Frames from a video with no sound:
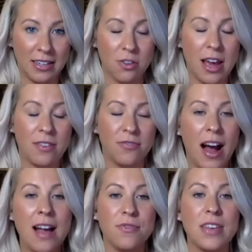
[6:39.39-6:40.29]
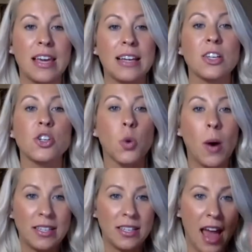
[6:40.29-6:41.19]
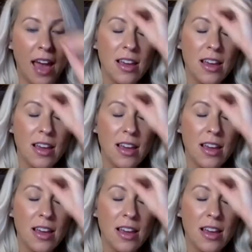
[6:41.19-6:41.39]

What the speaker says: Okay, 5 things twice a day.